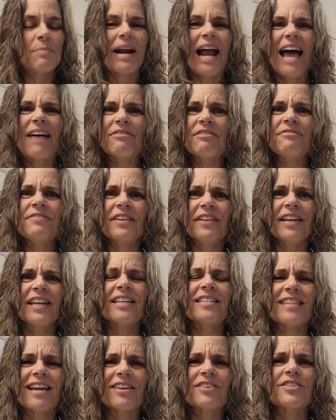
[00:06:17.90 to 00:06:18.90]
I have a
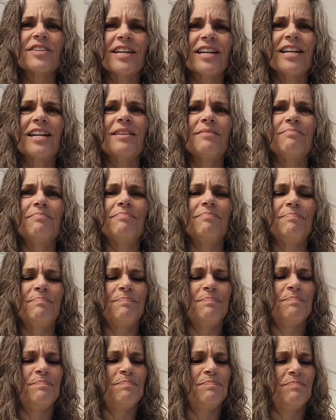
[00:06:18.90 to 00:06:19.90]
feeling it's actually gonna
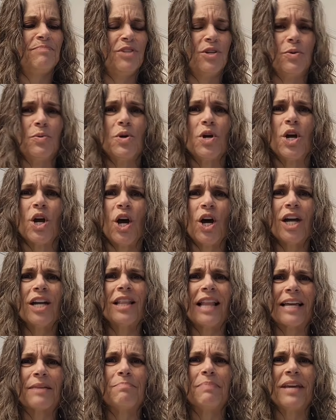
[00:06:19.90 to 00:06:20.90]
do
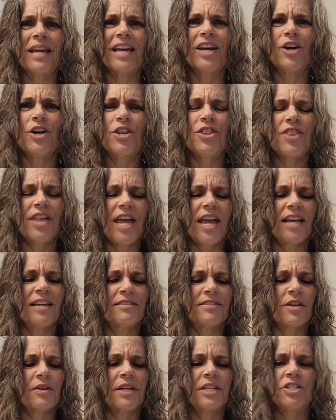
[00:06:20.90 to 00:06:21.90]
good, like be a good
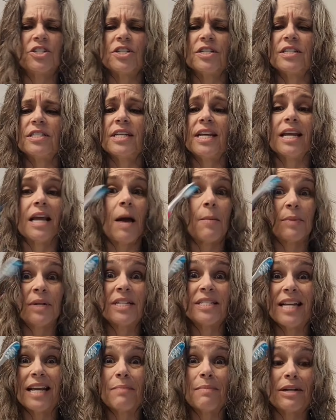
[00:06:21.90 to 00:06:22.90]
thing. So let's just see.
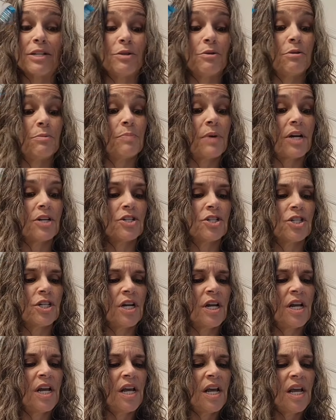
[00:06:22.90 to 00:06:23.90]
I'm gonna take my
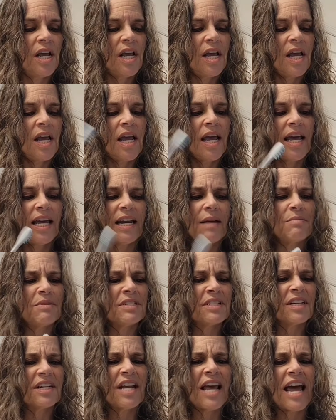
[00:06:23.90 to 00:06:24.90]
toothbrush and
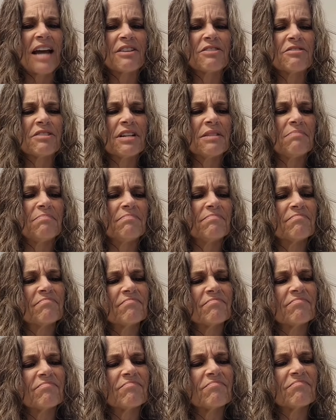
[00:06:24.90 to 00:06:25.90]
I'm just gonna actually
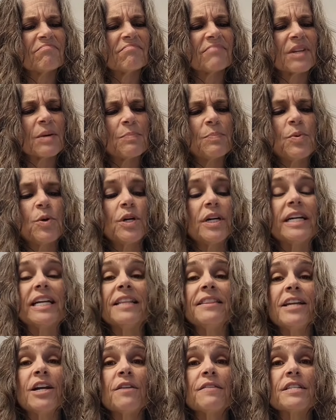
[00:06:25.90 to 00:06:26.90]
put
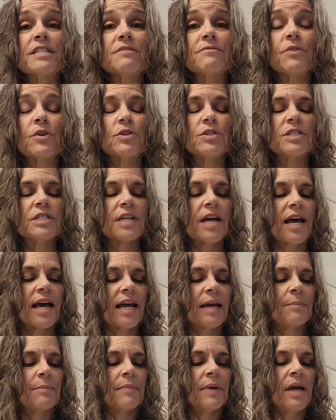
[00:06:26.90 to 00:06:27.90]
it in there this first
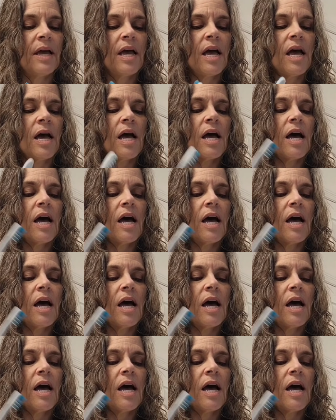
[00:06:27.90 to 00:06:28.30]
time.